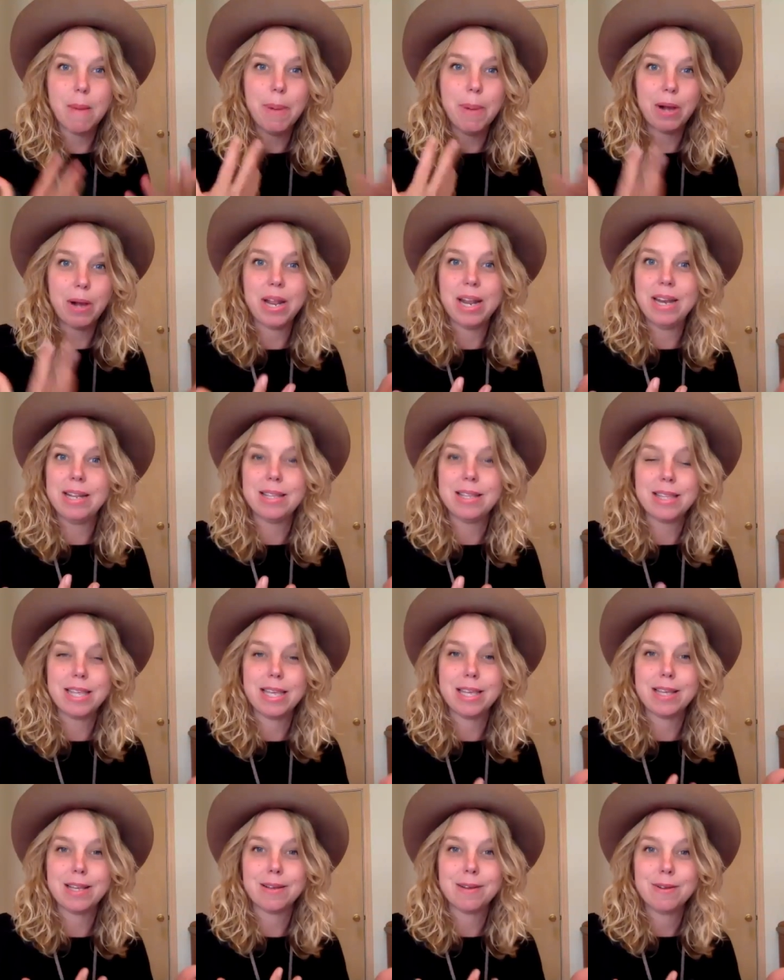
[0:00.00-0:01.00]
about
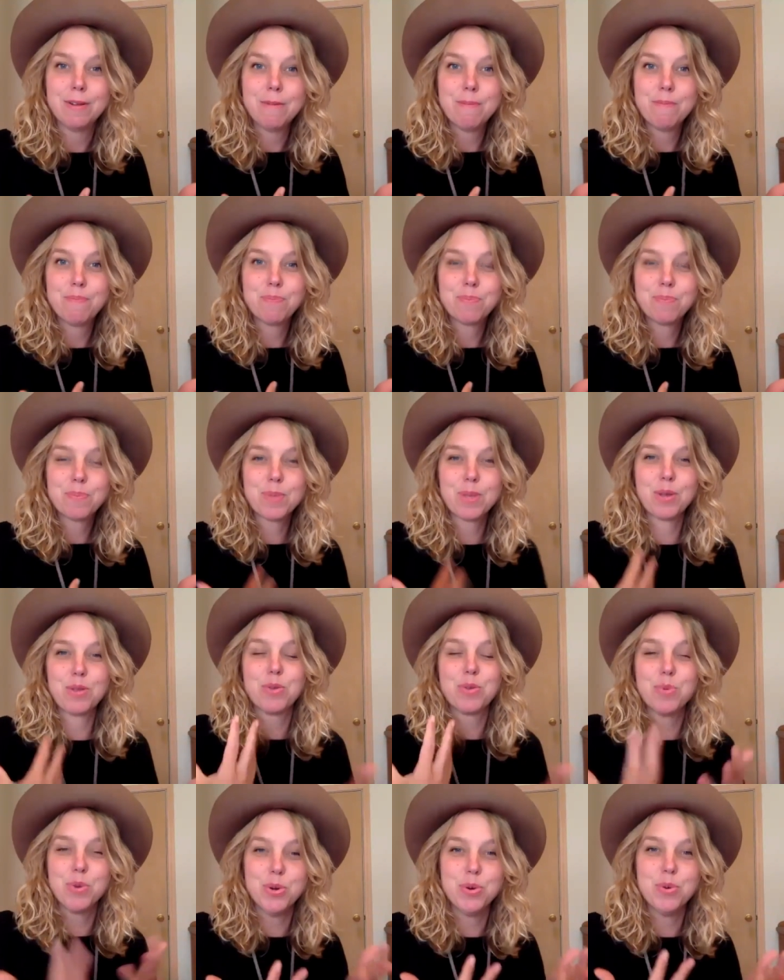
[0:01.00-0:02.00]
anything
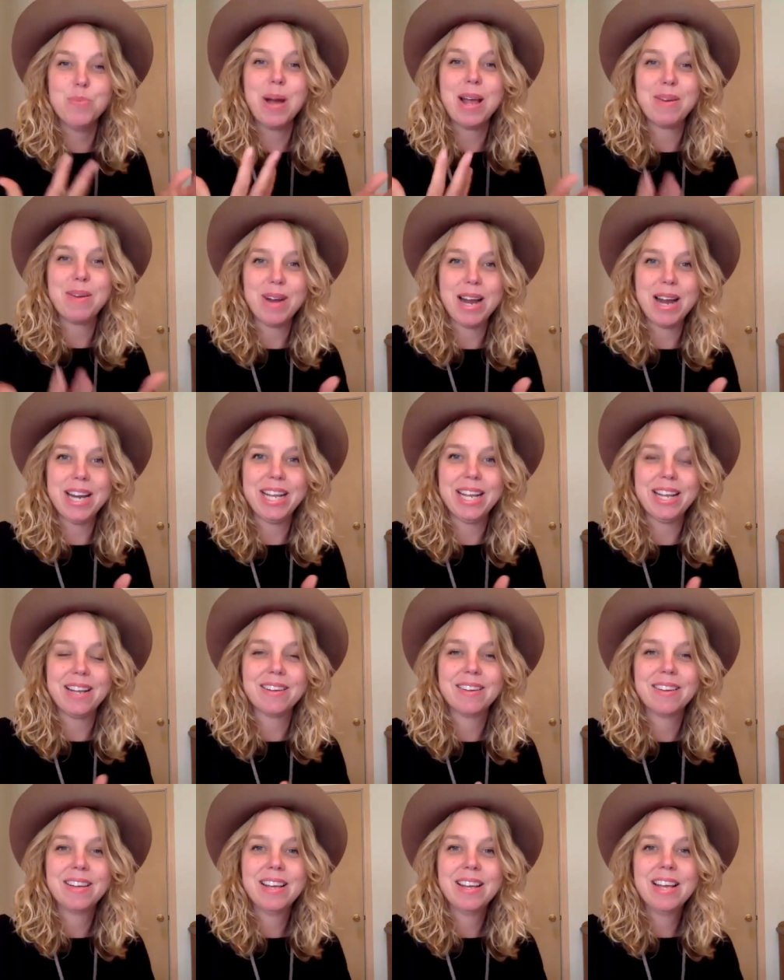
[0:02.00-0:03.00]
through my writing.
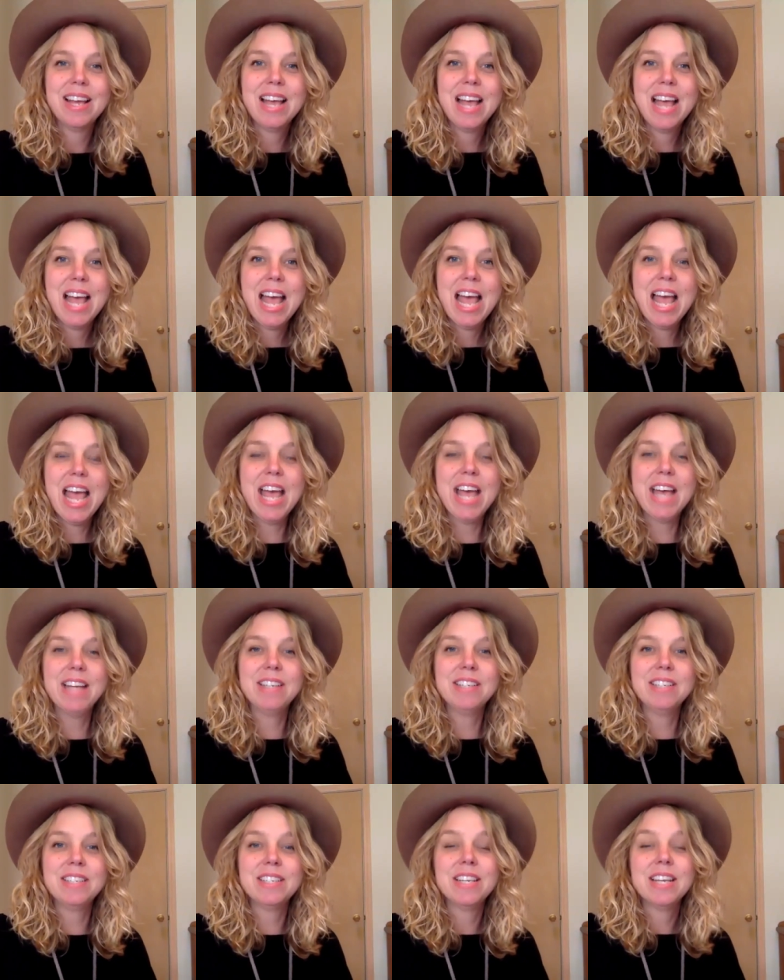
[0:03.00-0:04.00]

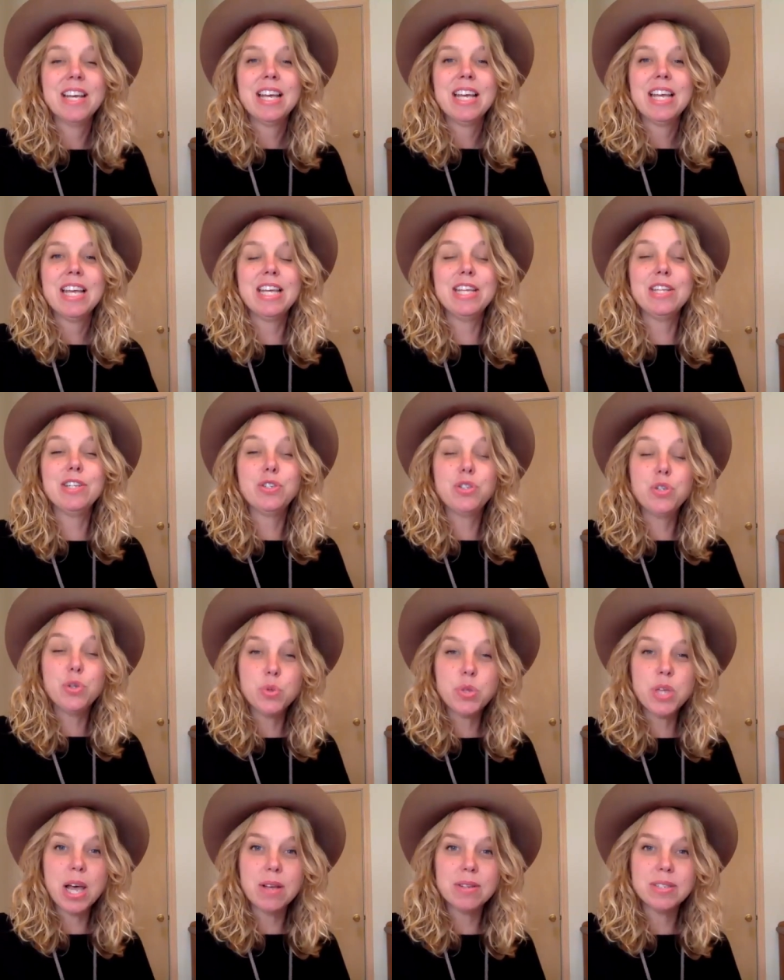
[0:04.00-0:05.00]
And in
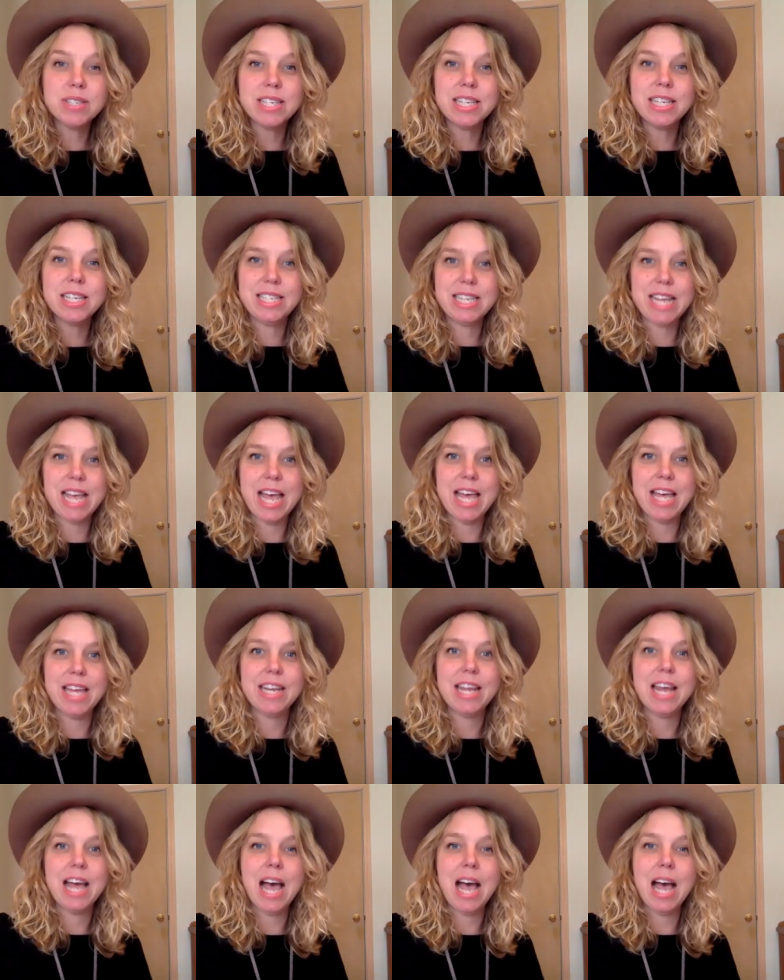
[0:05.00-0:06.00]

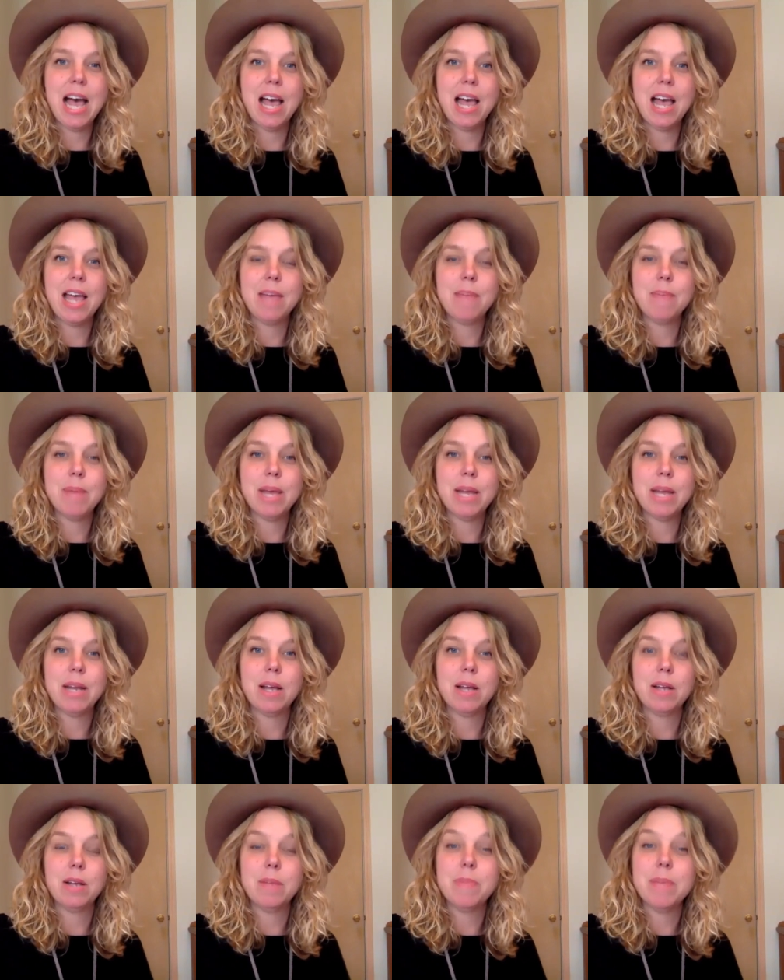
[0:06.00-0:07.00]
2010, I met
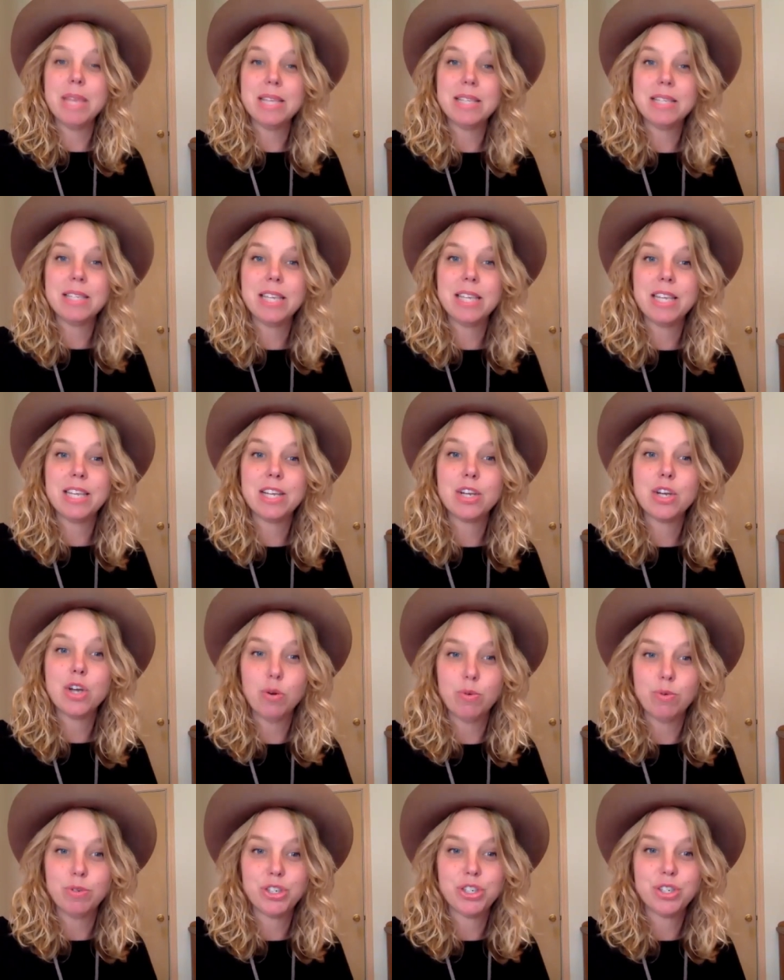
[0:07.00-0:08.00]
an amazing
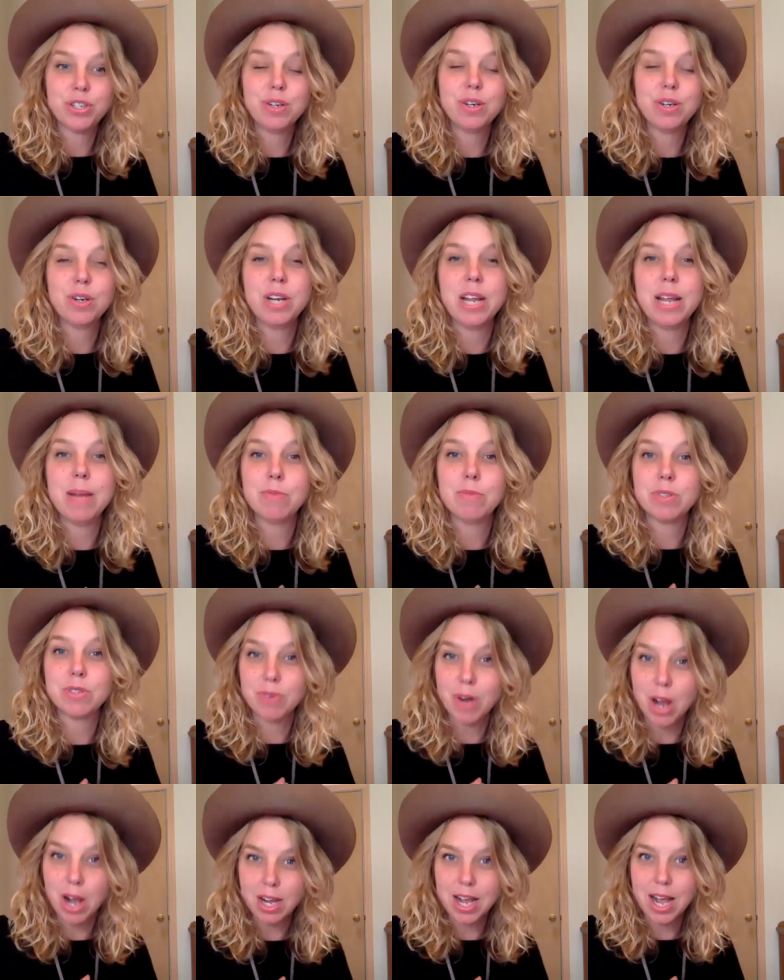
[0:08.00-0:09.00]
coach. Her name was
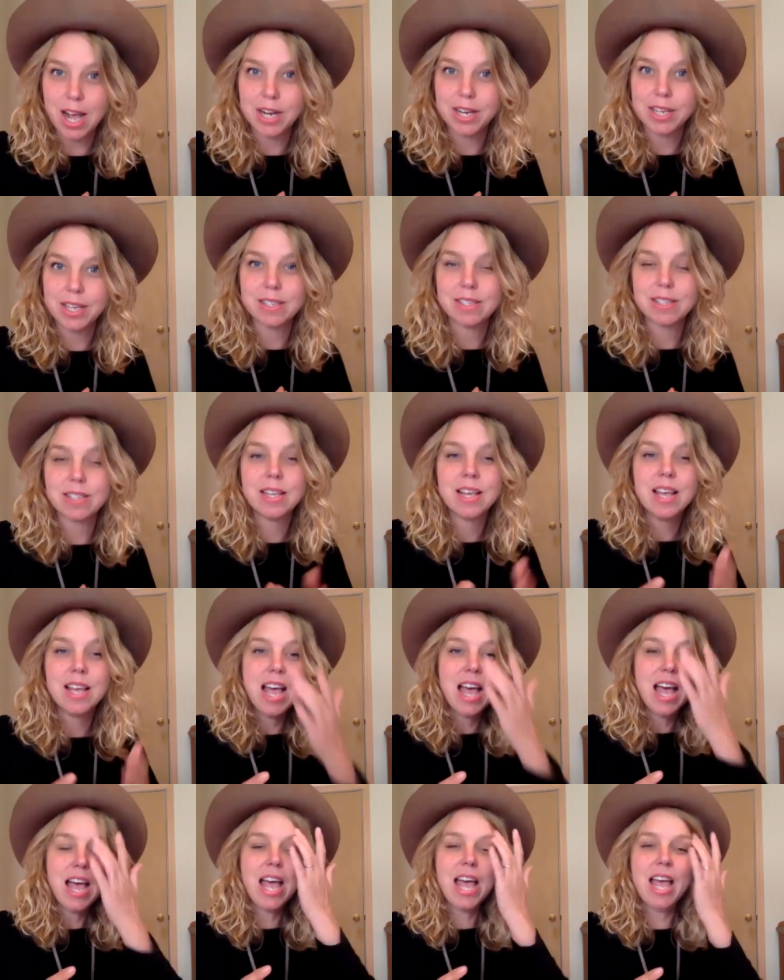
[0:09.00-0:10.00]
Rha Goddess.
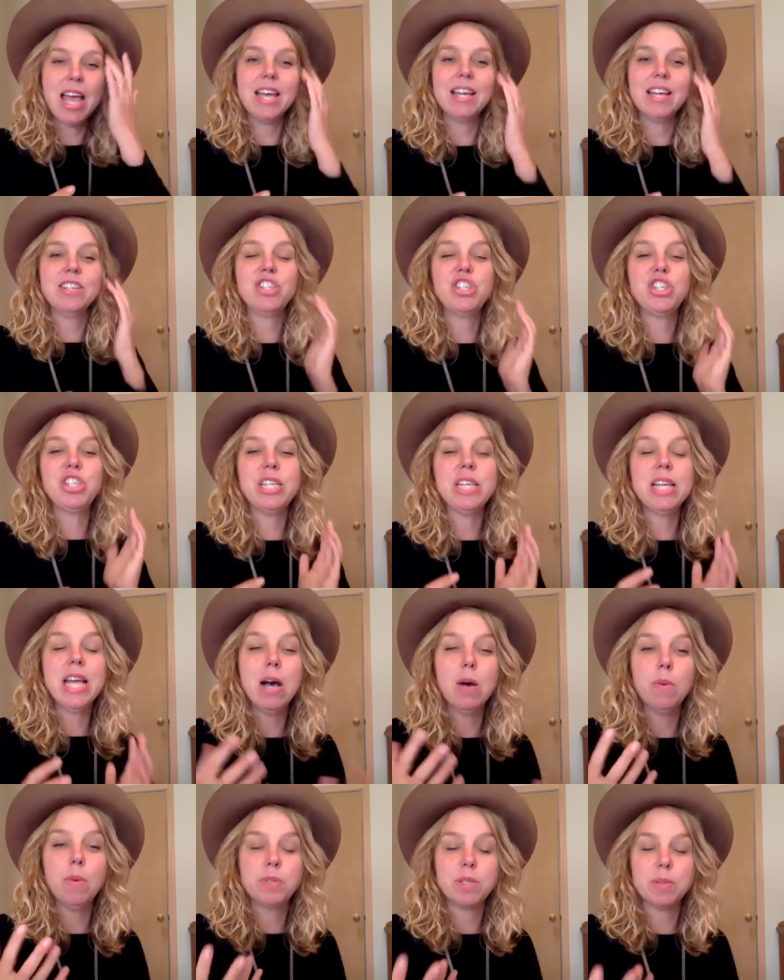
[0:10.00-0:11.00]
And she
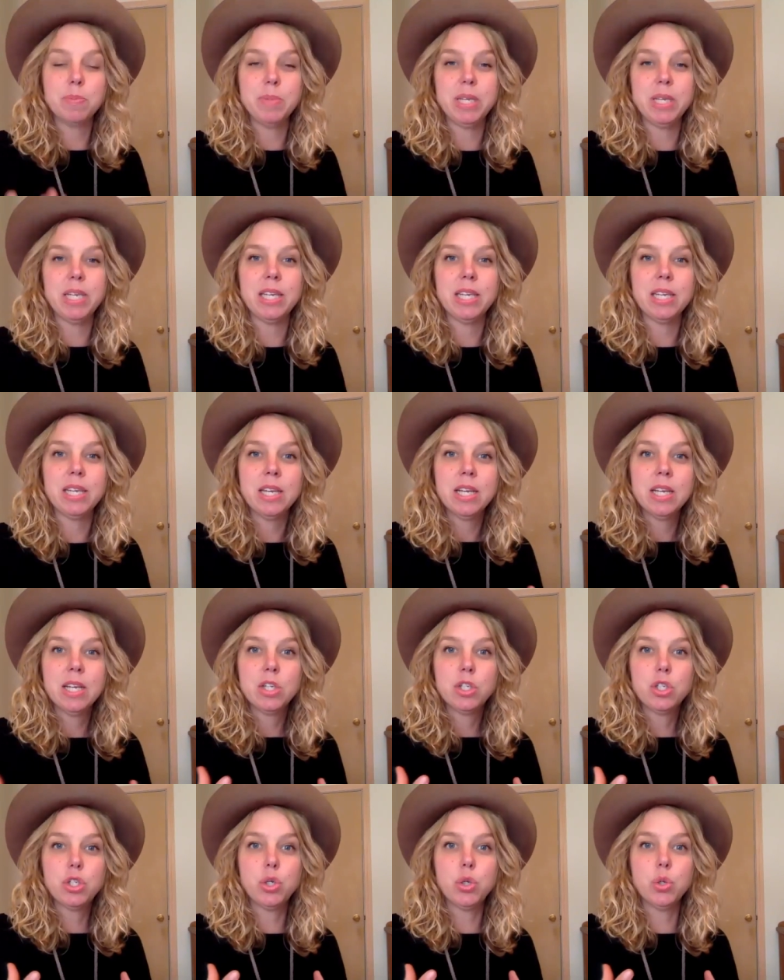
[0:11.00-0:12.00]
helped me
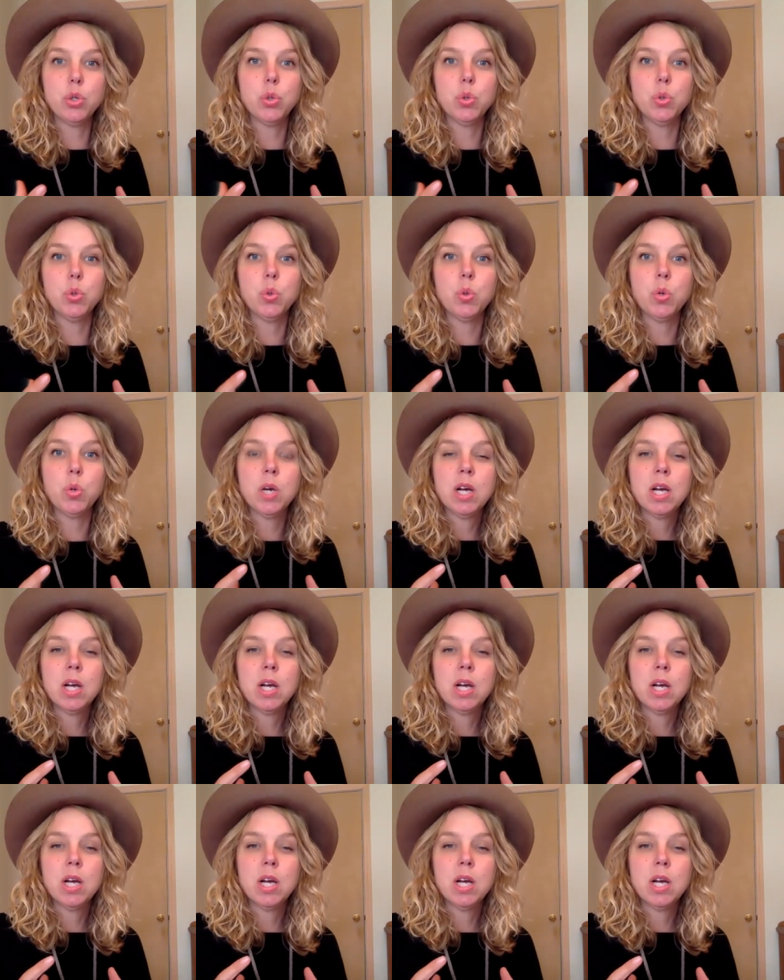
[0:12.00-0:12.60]
to